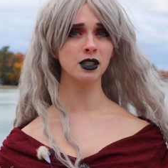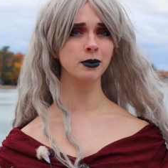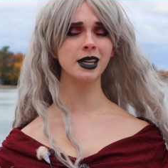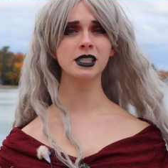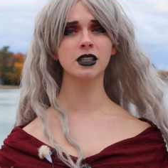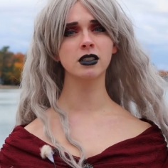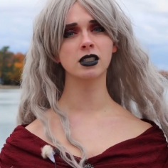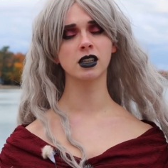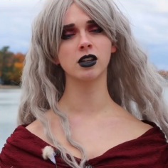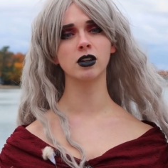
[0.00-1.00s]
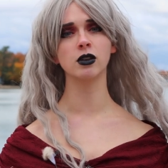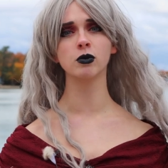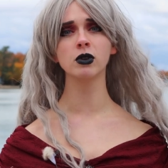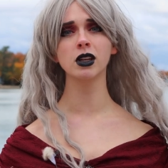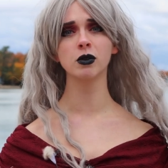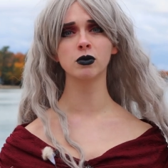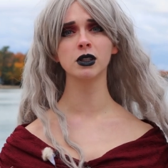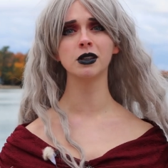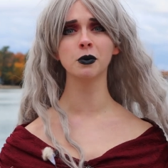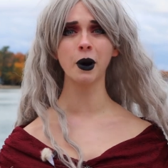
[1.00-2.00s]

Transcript: so make sure they're secured really, really